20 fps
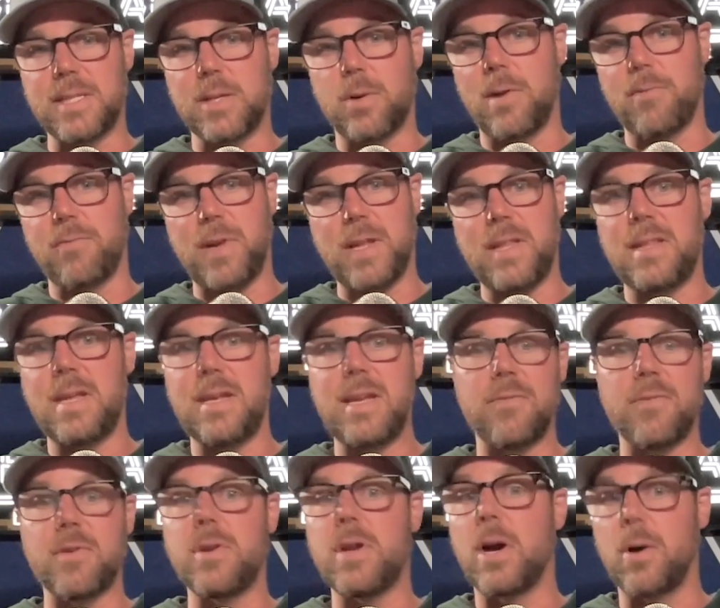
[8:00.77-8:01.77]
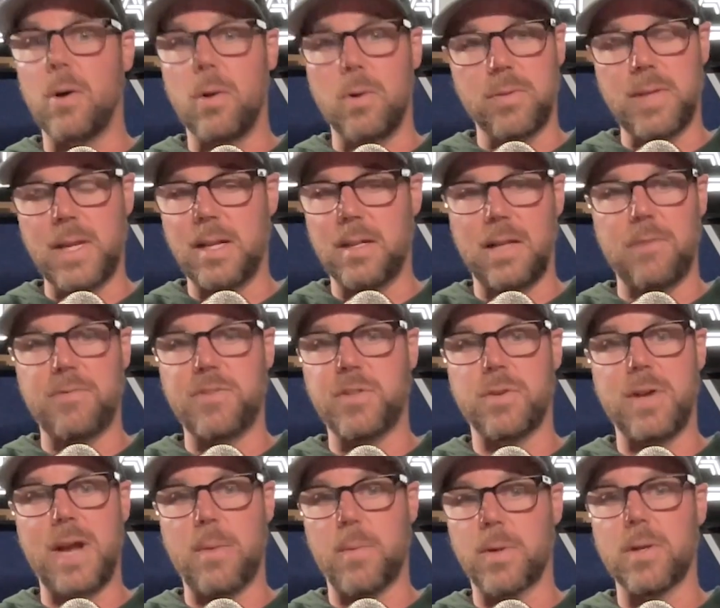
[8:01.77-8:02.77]
And quite frankly, they never know that it left
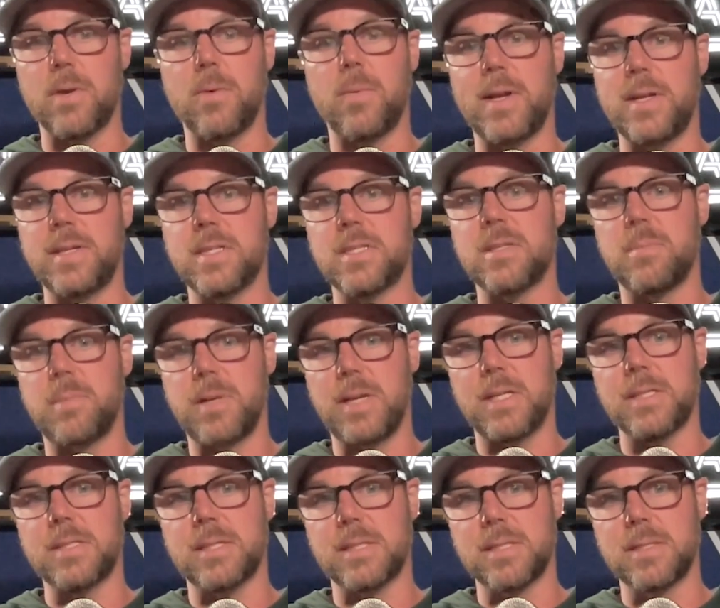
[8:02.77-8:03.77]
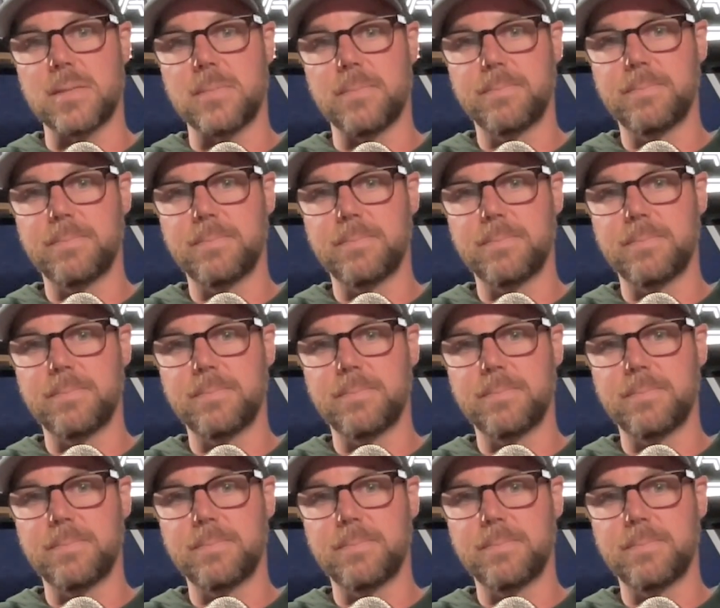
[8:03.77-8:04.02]
your network and went into somebody else's.